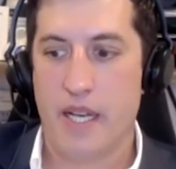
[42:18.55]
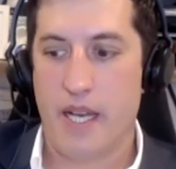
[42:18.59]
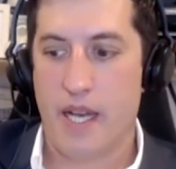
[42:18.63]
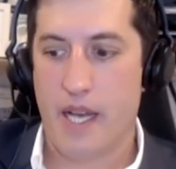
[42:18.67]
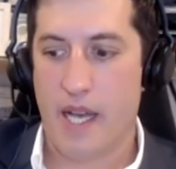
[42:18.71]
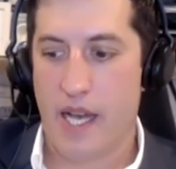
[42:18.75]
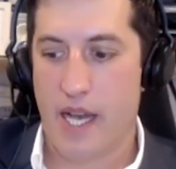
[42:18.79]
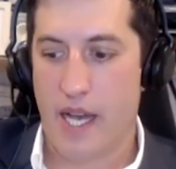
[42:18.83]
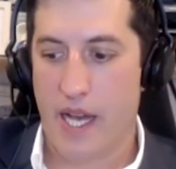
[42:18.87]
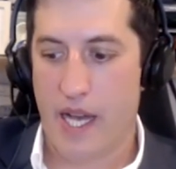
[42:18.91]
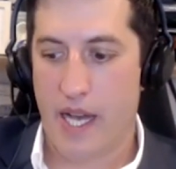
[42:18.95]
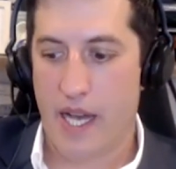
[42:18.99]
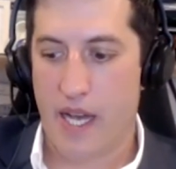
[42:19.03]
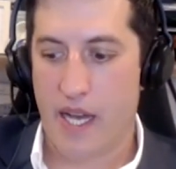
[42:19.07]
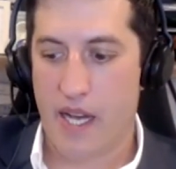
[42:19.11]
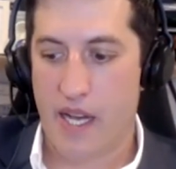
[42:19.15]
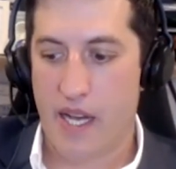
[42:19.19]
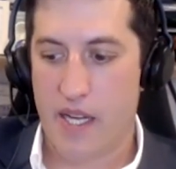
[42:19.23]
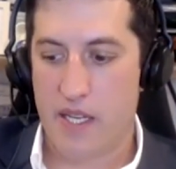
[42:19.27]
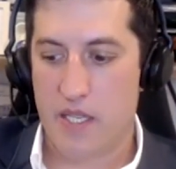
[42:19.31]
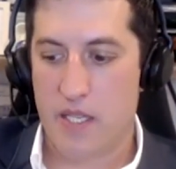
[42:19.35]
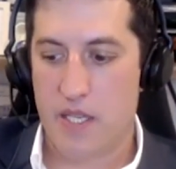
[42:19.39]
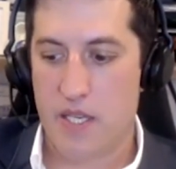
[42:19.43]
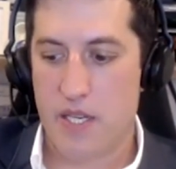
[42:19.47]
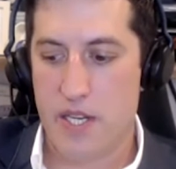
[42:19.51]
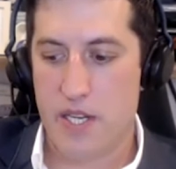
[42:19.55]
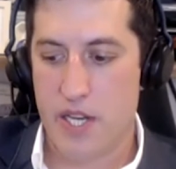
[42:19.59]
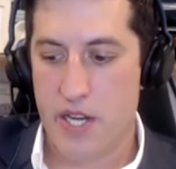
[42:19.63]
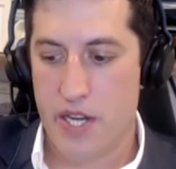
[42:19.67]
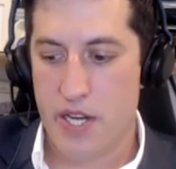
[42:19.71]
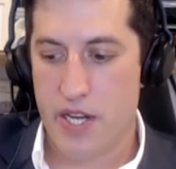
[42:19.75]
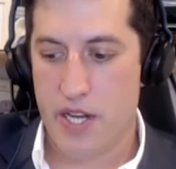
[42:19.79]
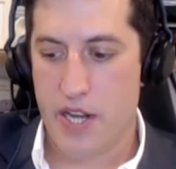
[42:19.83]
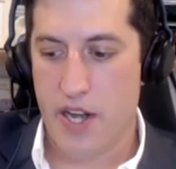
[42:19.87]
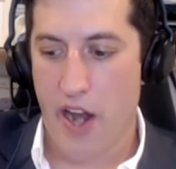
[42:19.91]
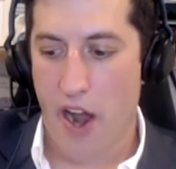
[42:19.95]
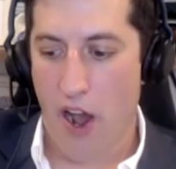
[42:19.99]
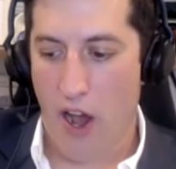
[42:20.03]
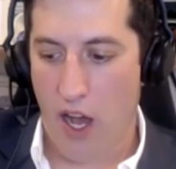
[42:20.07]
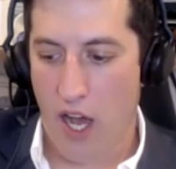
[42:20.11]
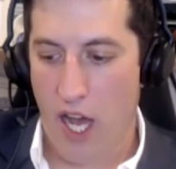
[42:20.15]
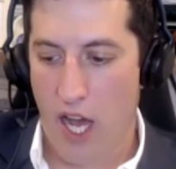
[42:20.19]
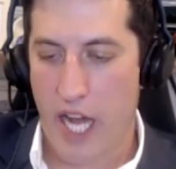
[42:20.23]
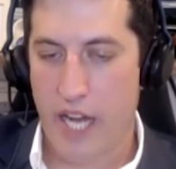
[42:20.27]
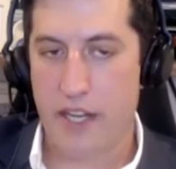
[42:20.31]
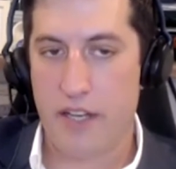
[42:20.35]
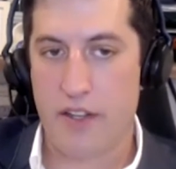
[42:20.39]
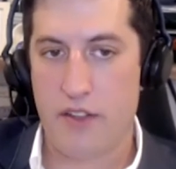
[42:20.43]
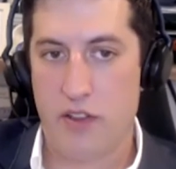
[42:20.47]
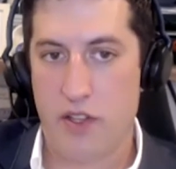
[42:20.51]

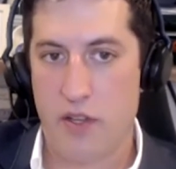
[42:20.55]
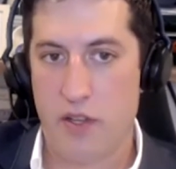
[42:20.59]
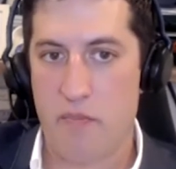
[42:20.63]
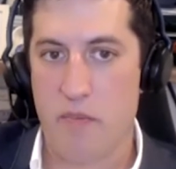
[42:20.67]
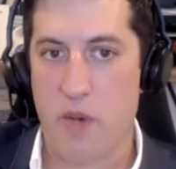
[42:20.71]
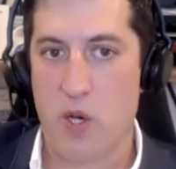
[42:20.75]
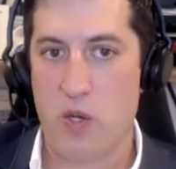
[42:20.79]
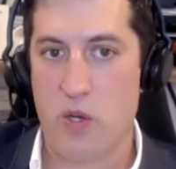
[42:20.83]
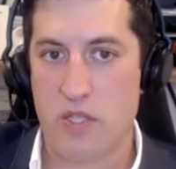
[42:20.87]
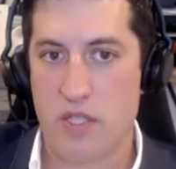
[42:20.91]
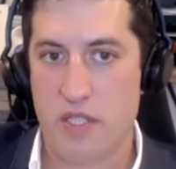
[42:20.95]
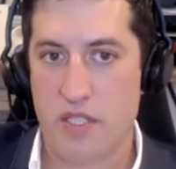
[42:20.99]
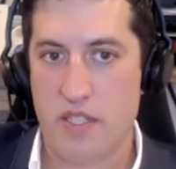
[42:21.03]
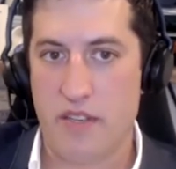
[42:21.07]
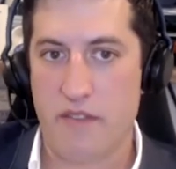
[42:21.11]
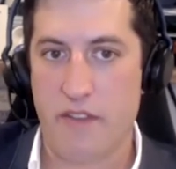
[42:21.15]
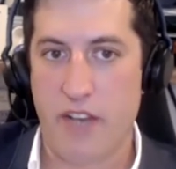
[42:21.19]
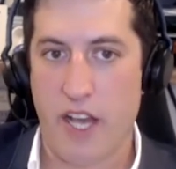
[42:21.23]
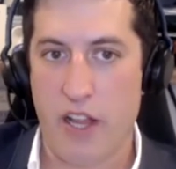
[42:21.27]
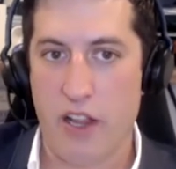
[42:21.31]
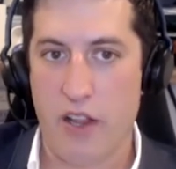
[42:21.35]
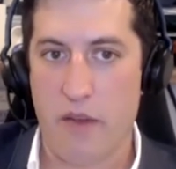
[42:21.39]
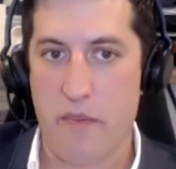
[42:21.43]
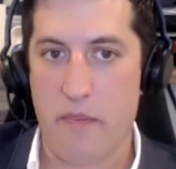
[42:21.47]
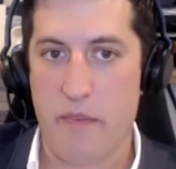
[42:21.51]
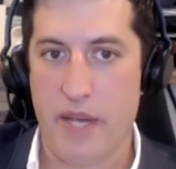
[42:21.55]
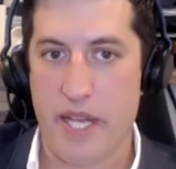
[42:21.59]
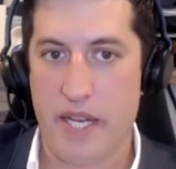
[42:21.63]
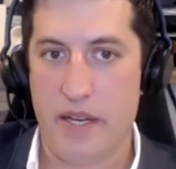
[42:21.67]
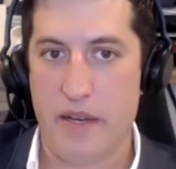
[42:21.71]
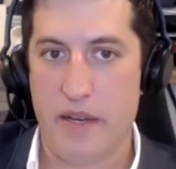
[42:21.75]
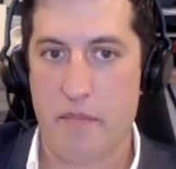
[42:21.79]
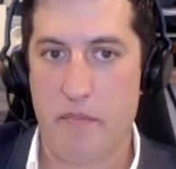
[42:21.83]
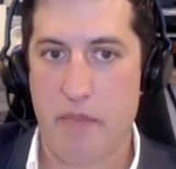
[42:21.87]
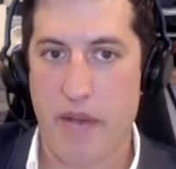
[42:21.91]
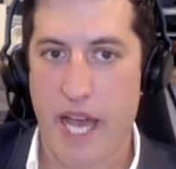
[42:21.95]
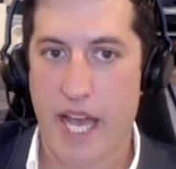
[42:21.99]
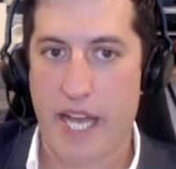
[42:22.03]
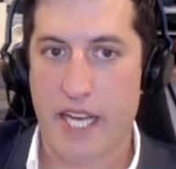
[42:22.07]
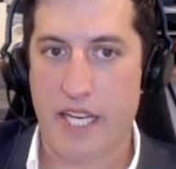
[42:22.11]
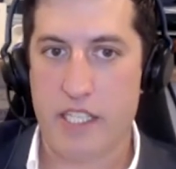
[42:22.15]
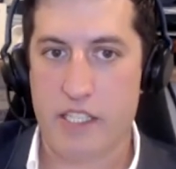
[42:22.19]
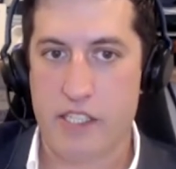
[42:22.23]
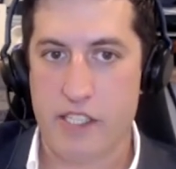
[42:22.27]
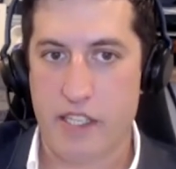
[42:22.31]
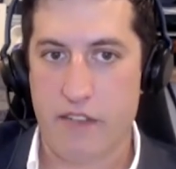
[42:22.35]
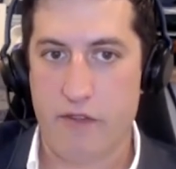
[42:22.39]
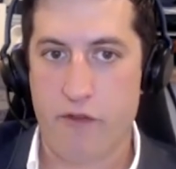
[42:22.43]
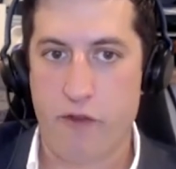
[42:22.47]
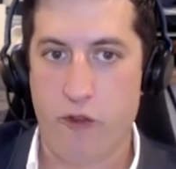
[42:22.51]
not the most development in
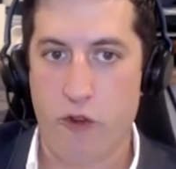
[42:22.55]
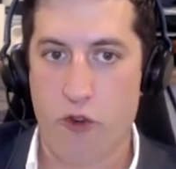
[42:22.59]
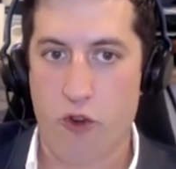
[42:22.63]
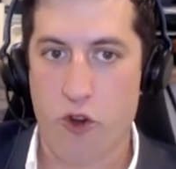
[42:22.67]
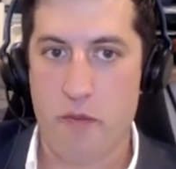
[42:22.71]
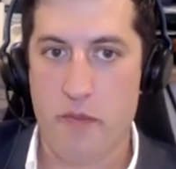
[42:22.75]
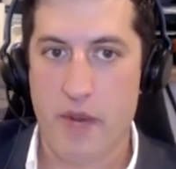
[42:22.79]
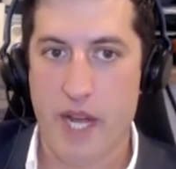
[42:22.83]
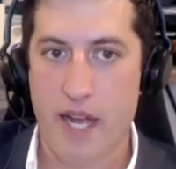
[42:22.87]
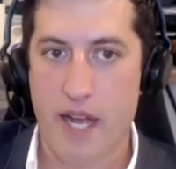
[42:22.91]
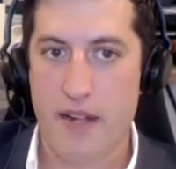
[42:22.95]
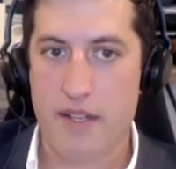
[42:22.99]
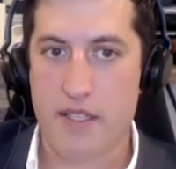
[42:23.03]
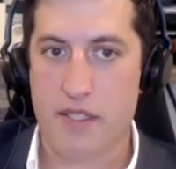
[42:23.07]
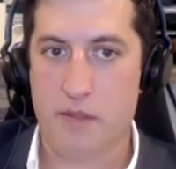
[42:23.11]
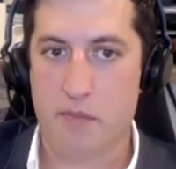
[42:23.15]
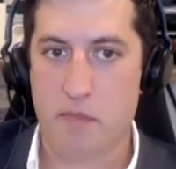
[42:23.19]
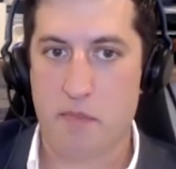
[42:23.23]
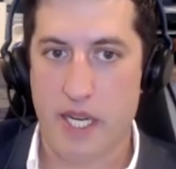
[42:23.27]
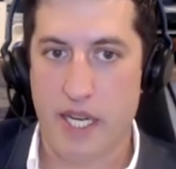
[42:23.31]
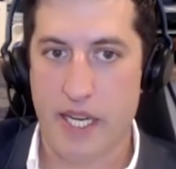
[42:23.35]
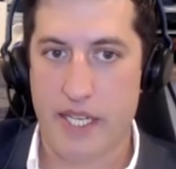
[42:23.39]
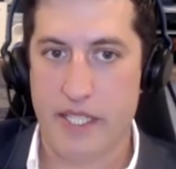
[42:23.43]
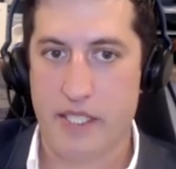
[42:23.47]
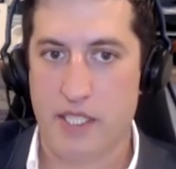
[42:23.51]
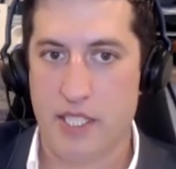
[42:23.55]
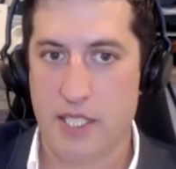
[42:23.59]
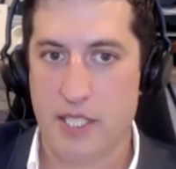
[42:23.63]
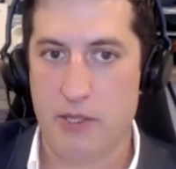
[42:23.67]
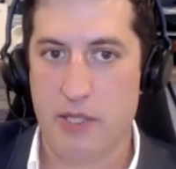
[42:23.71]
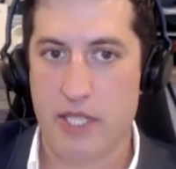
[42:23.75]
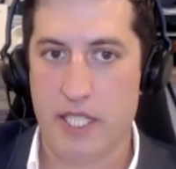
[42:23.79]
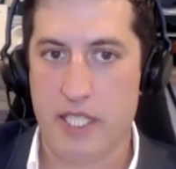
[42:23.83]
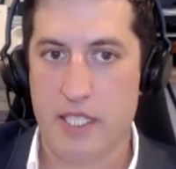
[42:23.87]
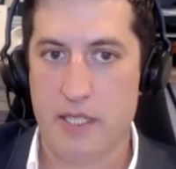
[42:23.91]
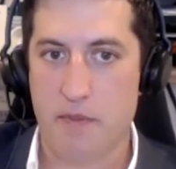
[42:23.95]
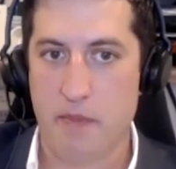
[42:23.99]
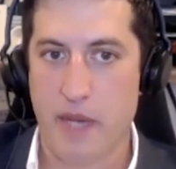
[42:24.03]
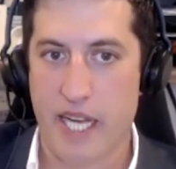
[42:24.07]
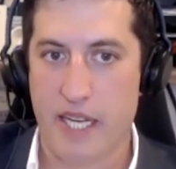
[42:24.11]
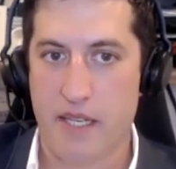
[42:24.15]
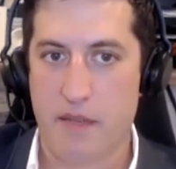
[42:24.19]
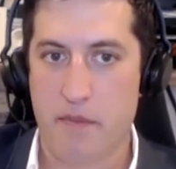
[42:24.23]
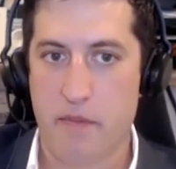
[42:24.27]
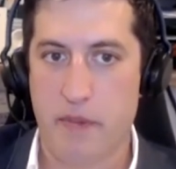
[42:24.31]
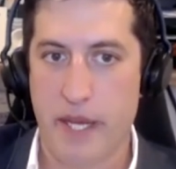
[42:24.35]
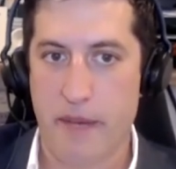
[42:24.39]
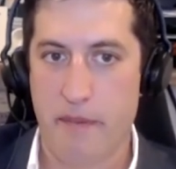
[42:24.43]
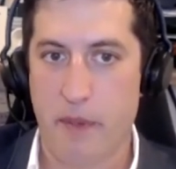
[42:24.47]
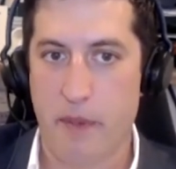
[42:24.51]
packaging formats, but I do expect
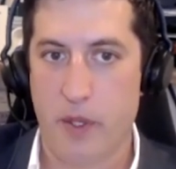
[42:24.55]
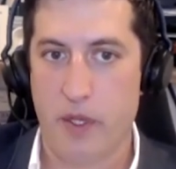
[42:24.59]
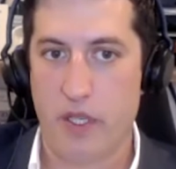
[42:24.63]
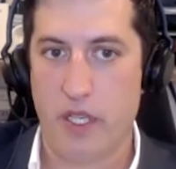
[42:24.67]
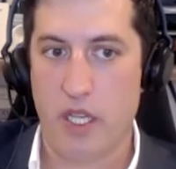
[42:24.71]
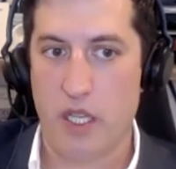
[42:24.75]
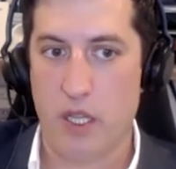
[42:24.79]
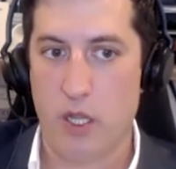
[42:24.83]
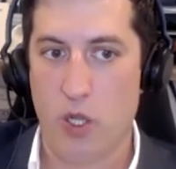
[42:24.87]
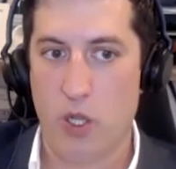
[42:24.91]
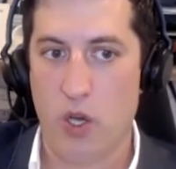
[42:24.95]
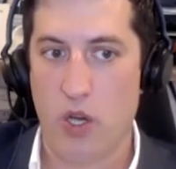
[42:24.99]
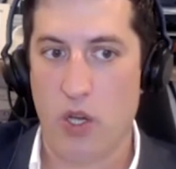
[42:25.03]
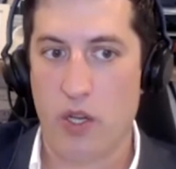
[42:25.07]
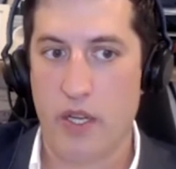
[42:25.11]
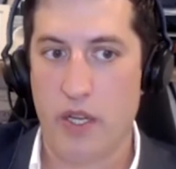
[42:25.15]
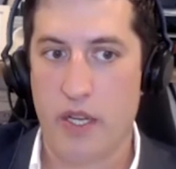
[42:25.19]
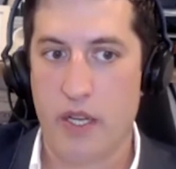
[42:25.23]
people to look